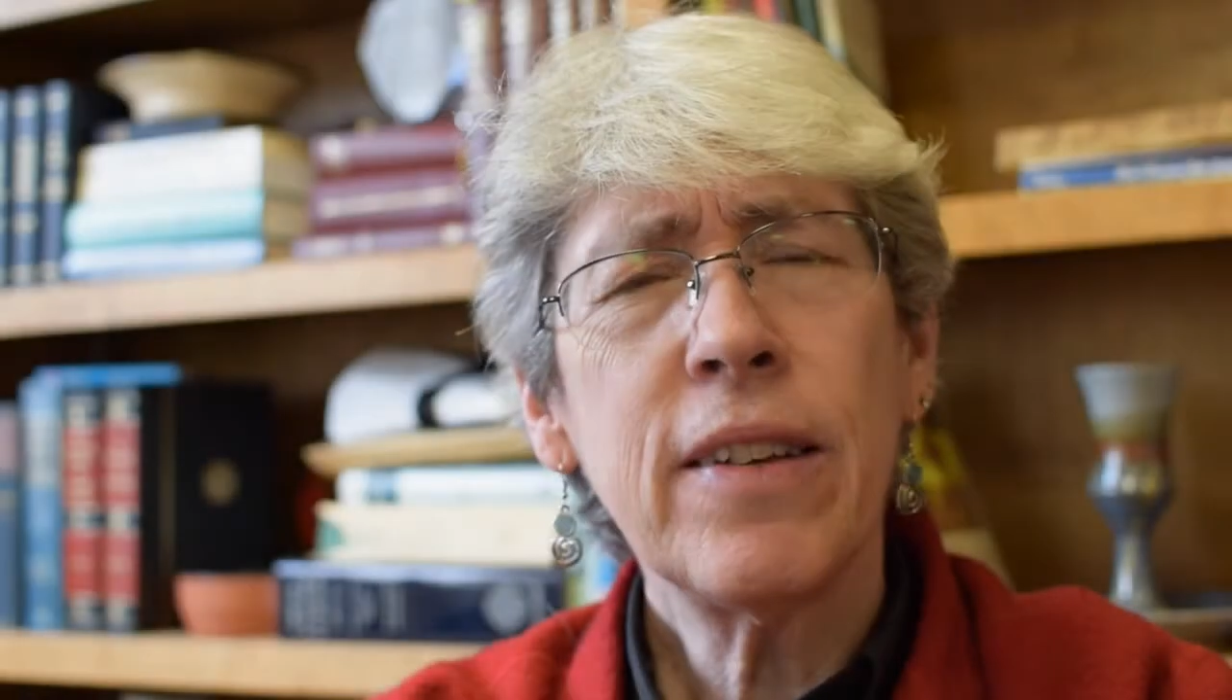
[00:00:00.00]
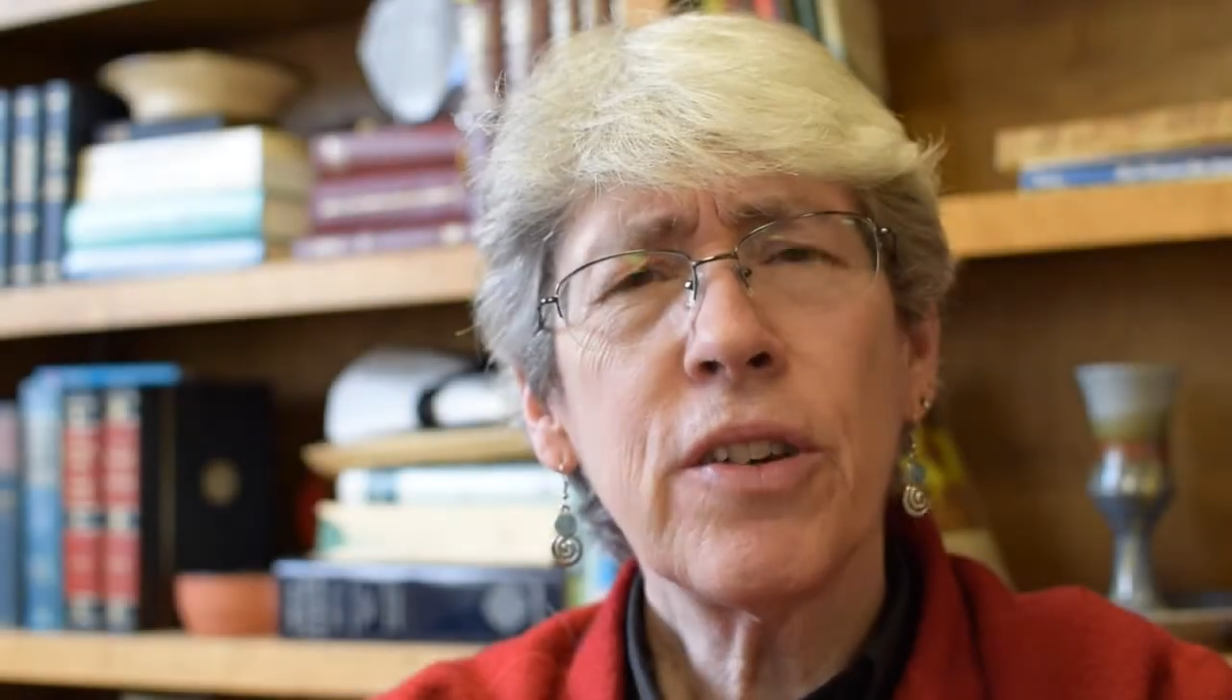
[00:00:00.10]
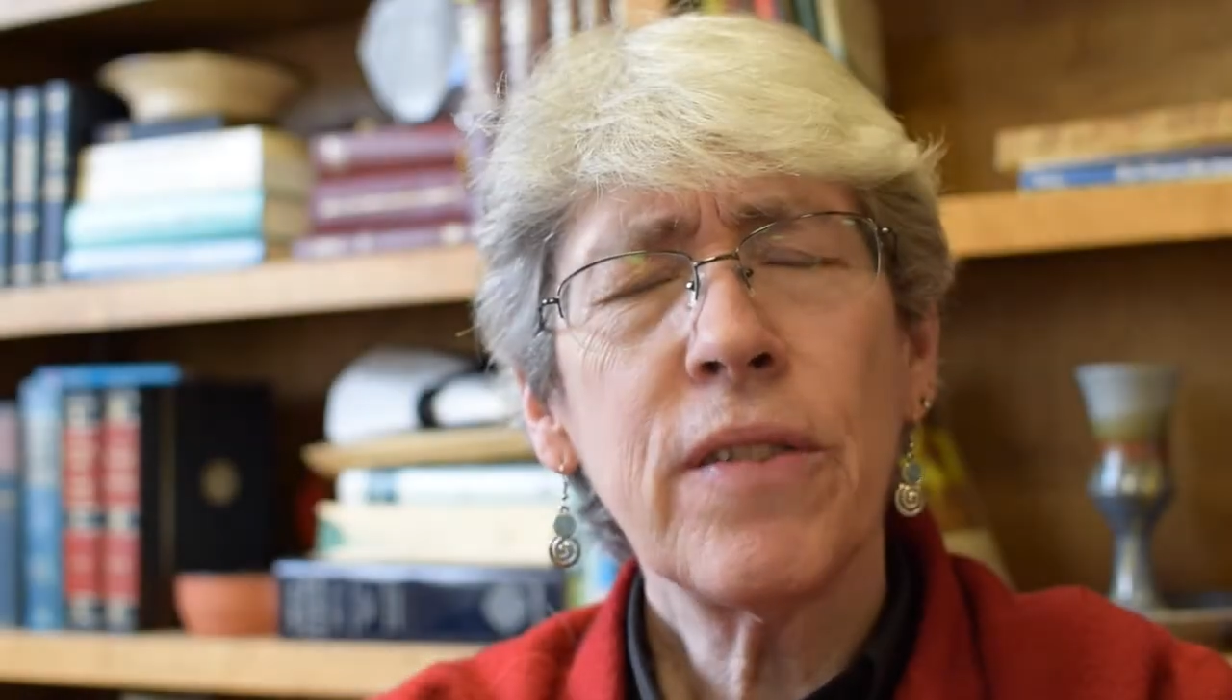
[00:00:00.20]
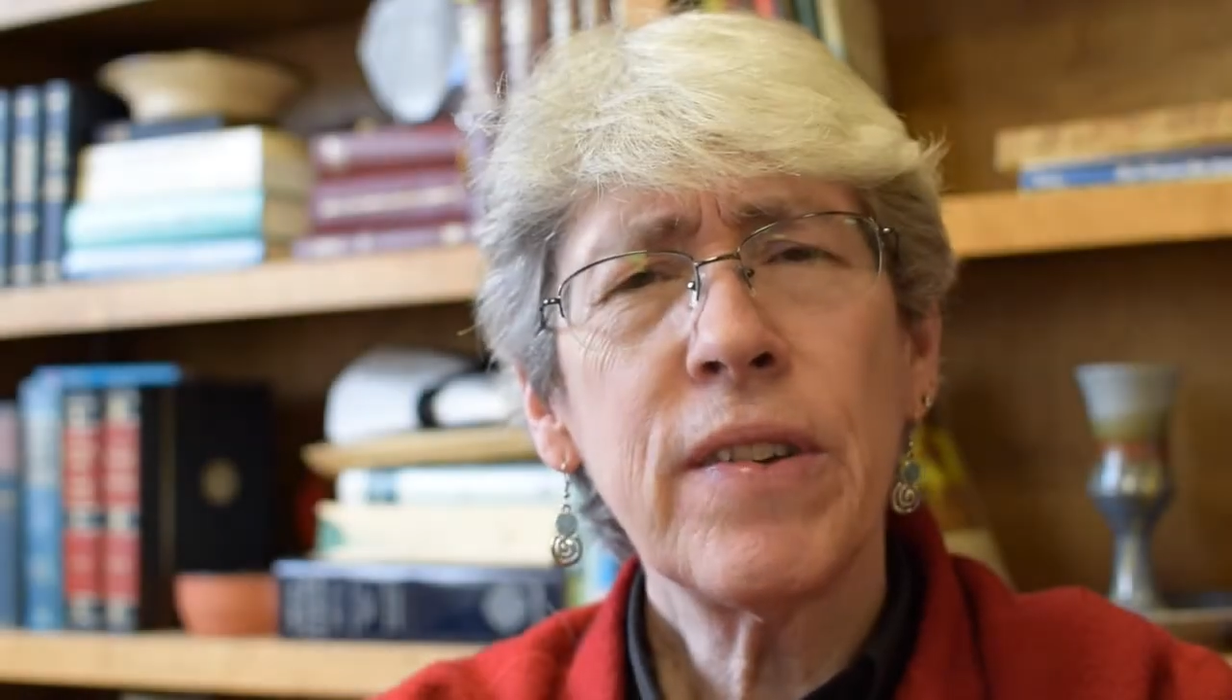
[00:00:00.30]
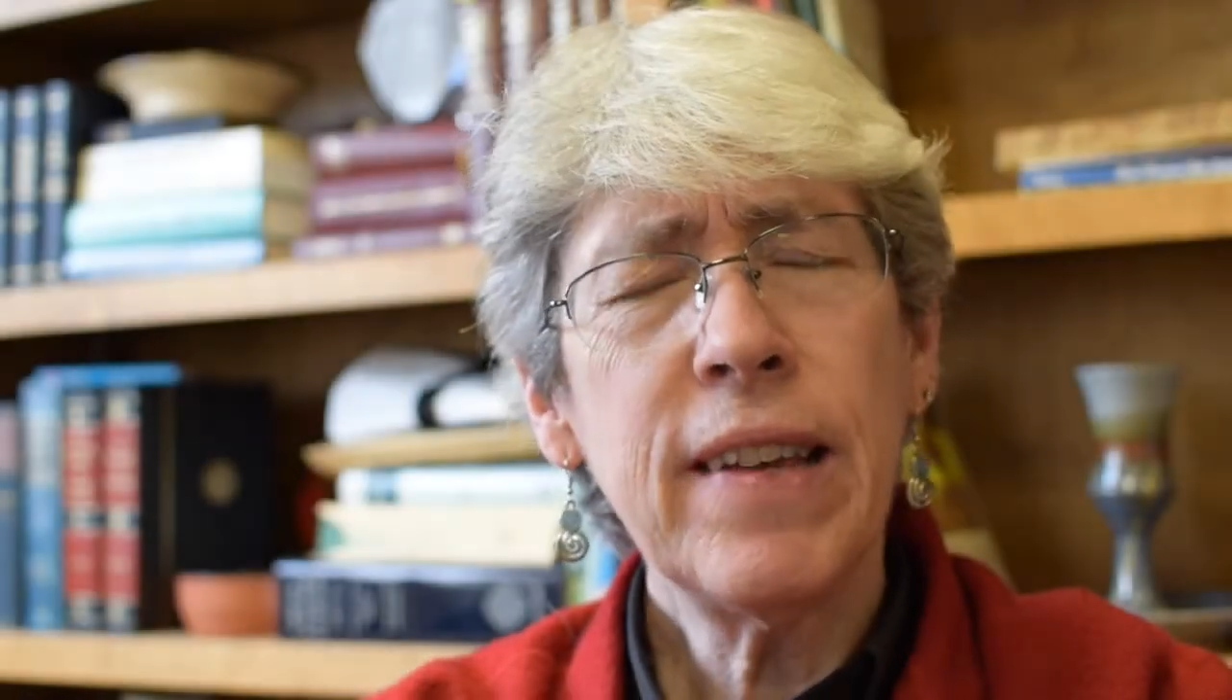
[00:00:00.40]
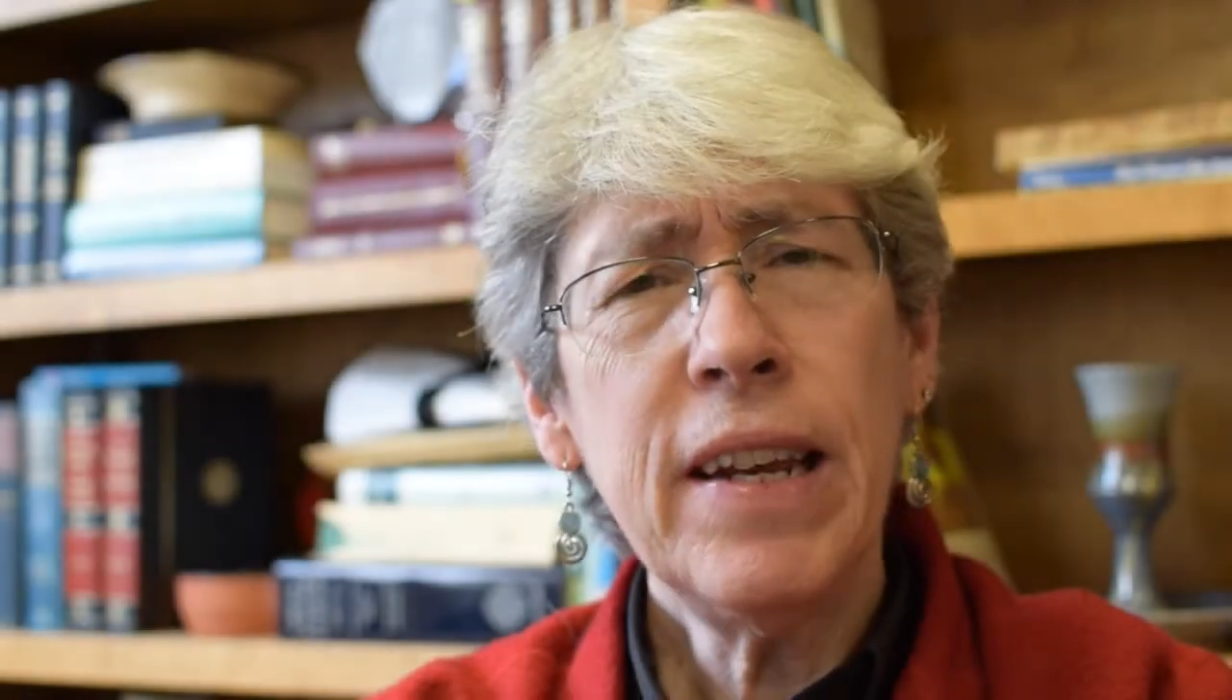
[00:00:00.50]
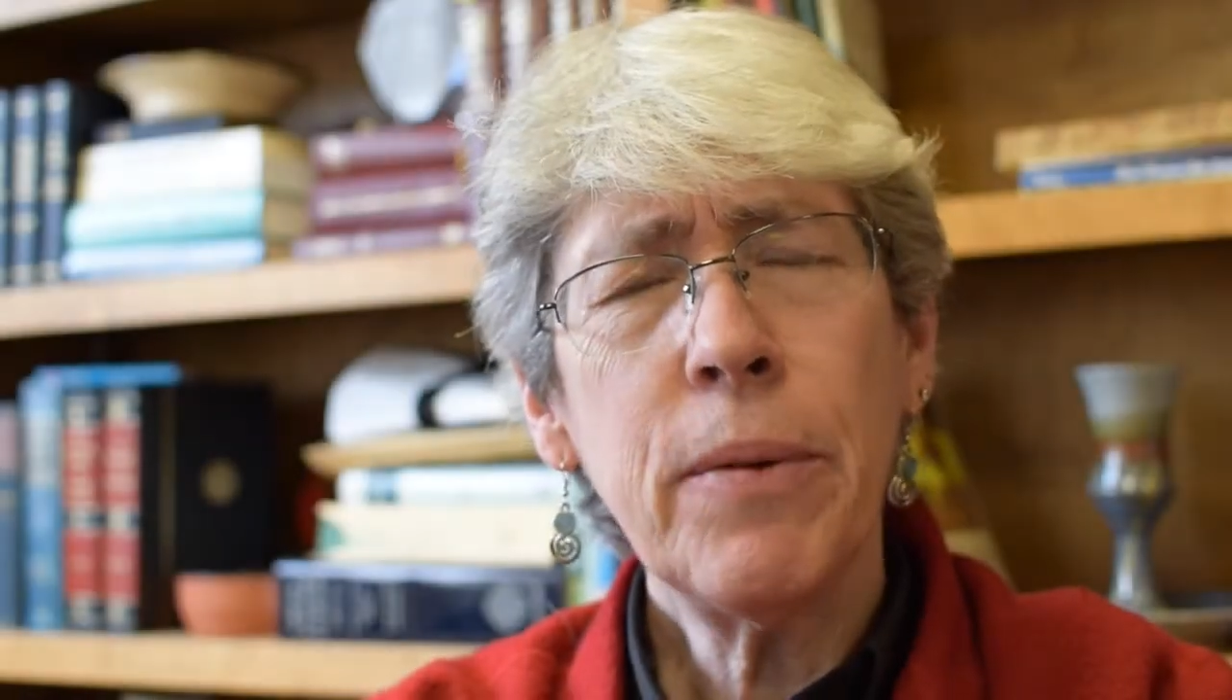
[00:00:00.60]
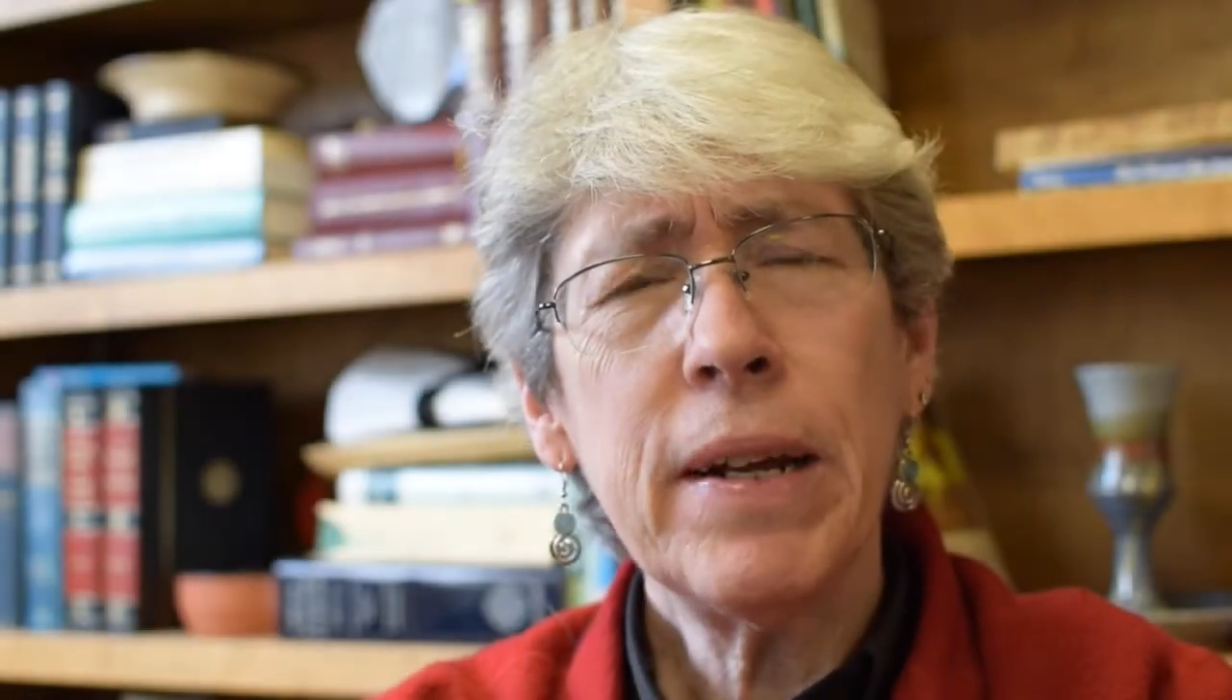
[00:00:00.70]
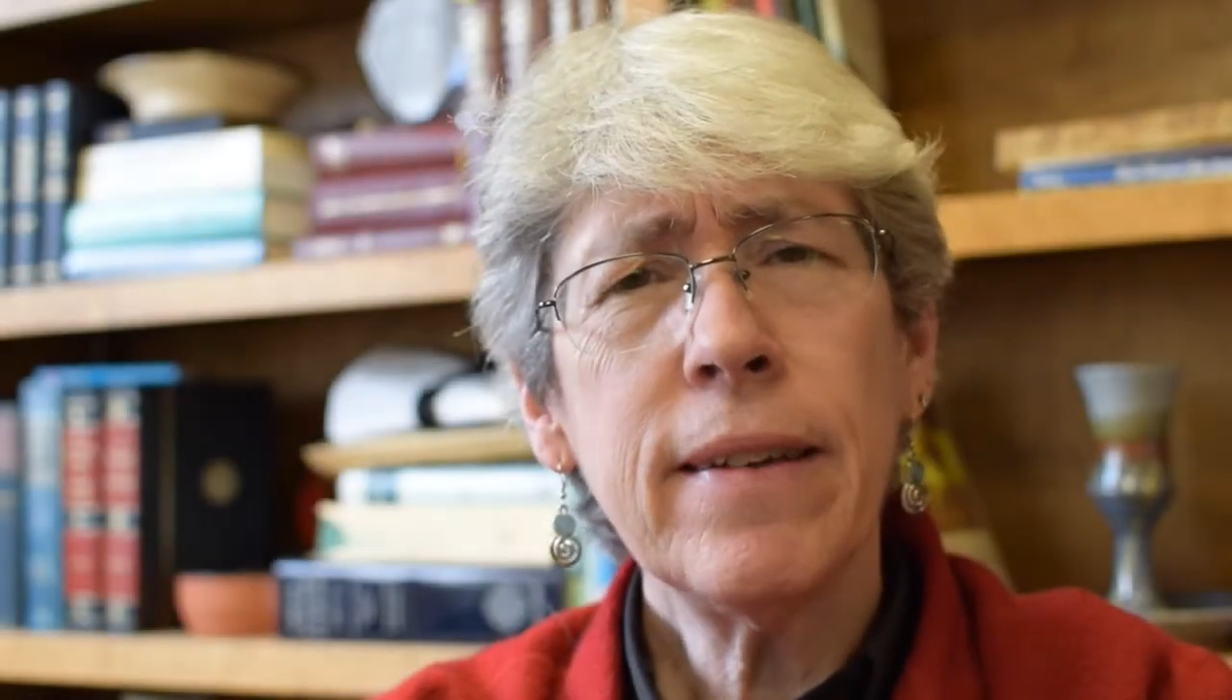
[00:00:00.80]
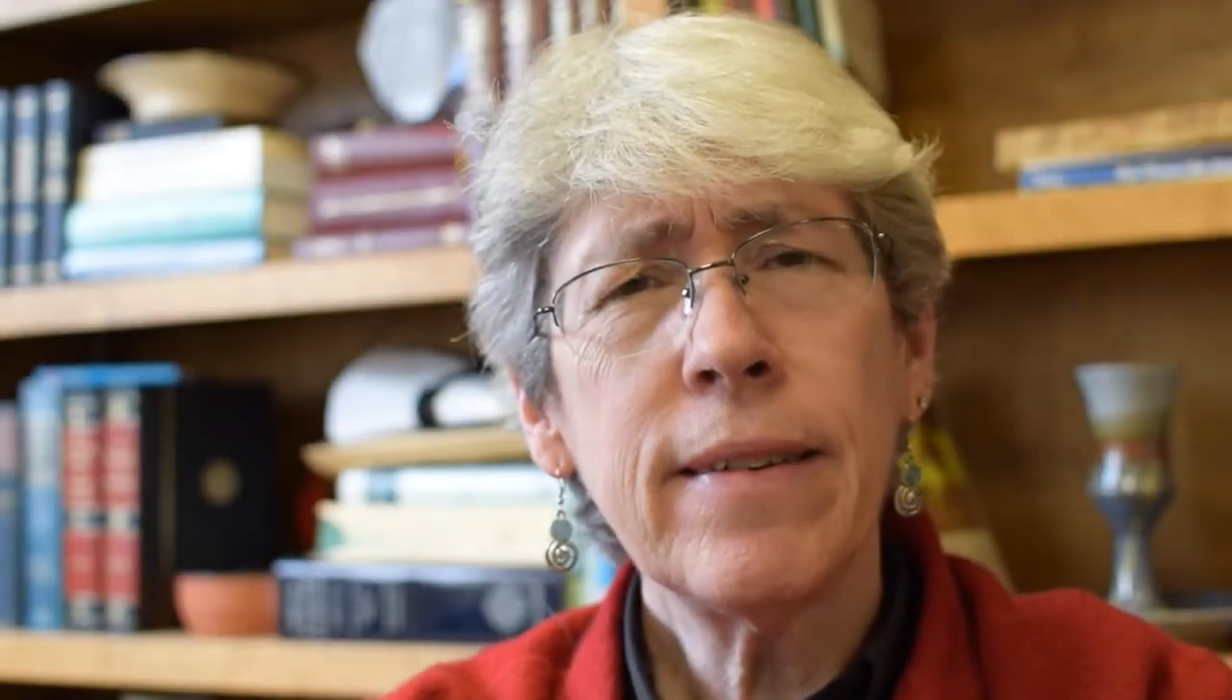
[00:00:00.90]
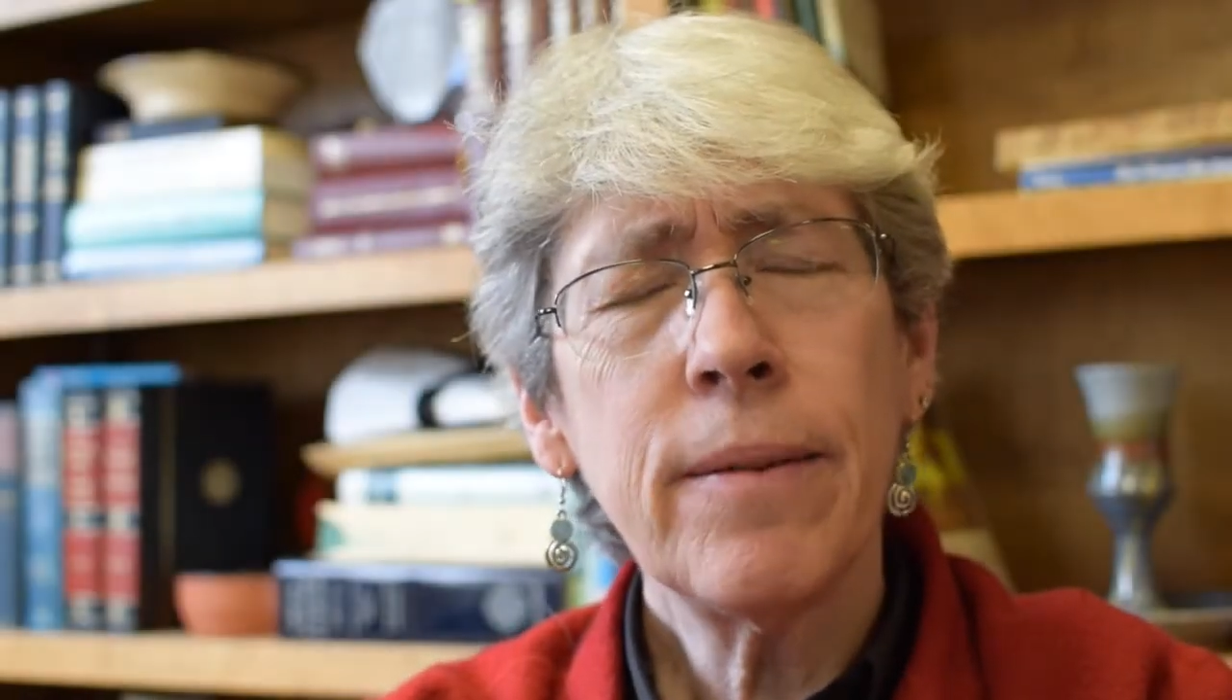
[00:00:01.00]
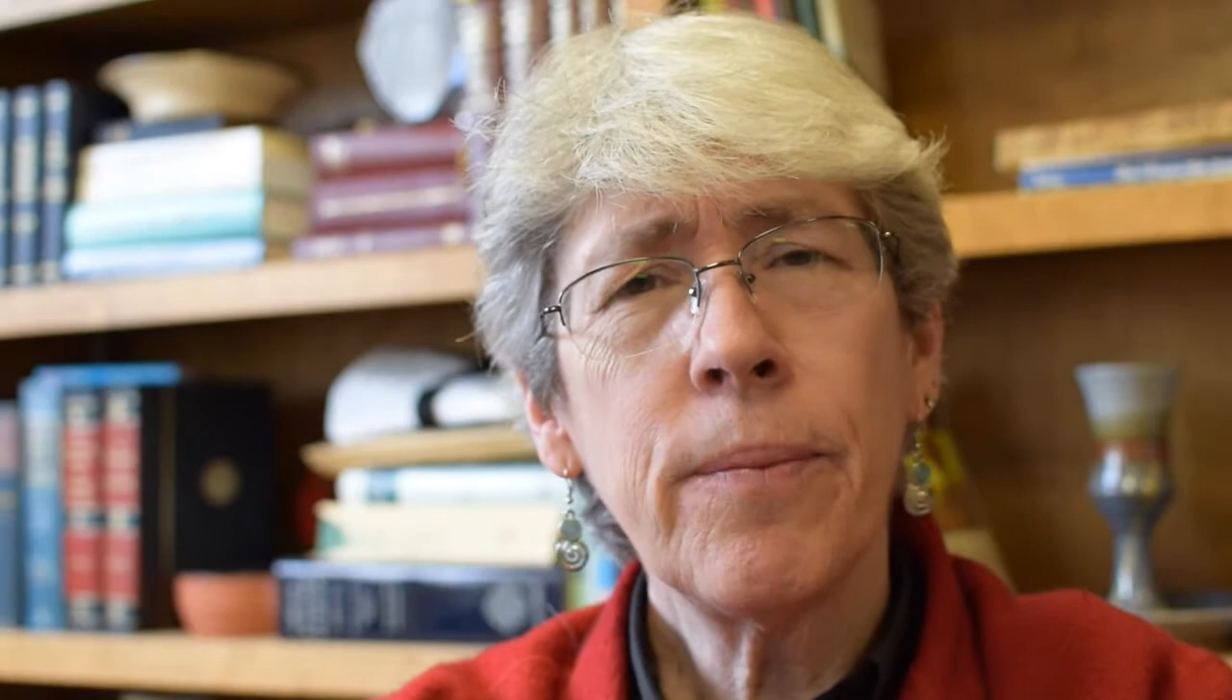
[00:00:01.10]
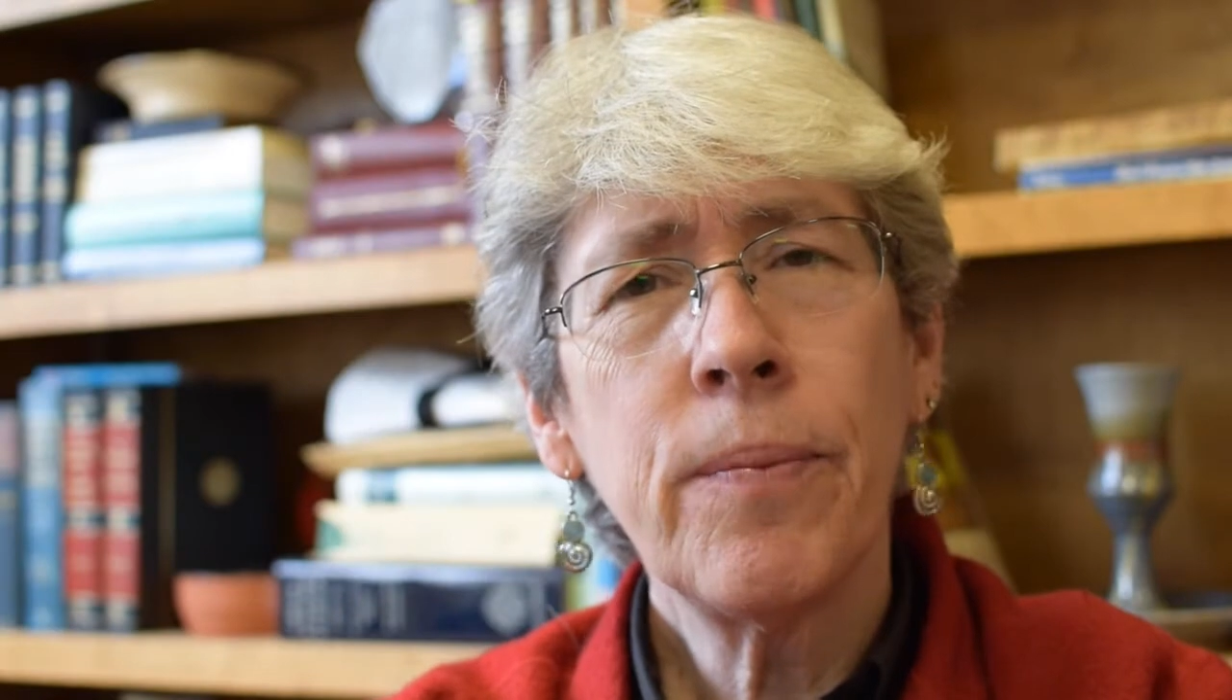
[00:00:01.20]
service anyways?